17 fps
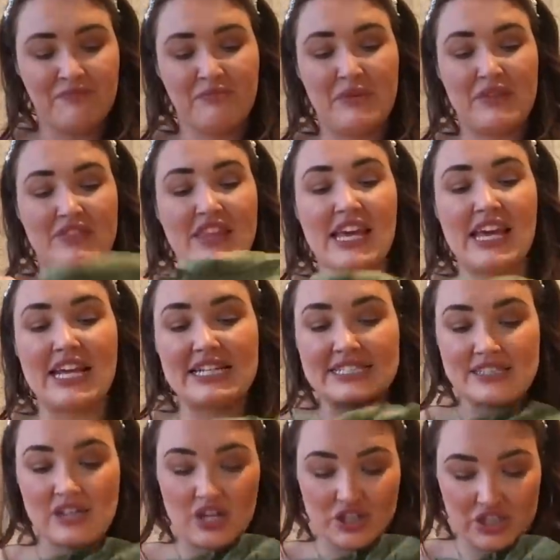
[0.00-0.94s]
But
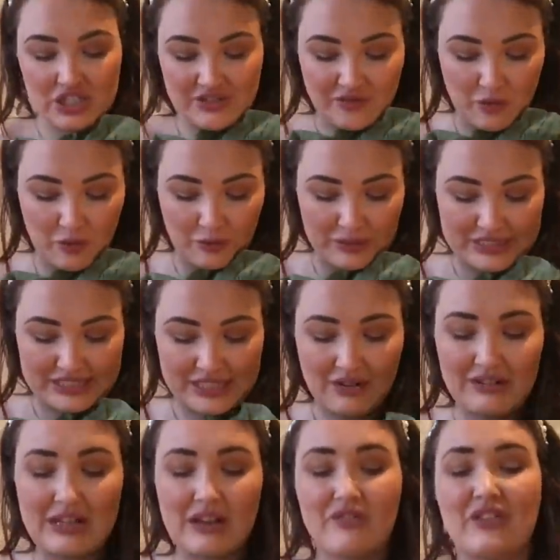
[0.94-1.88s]
this I just thought would be so
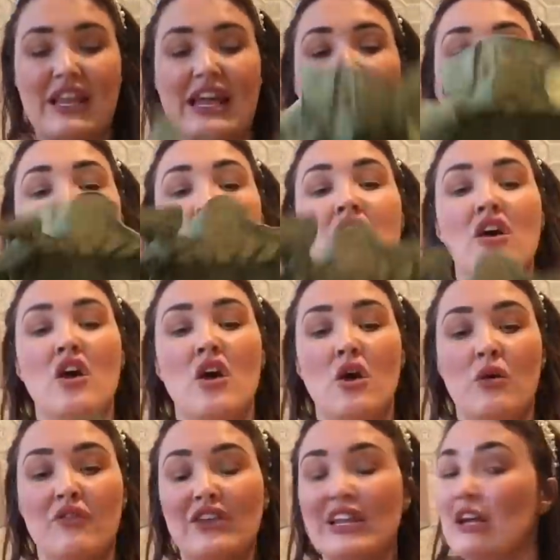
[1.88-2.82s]
lovely
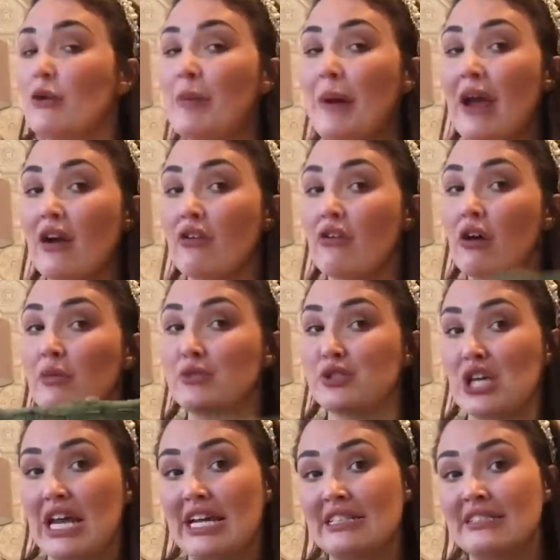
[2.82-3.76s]
with a little pair of crop
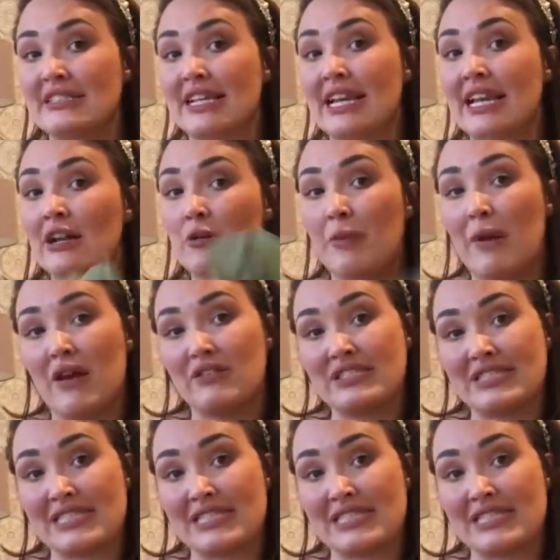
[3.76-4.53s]
jeans and a little pair of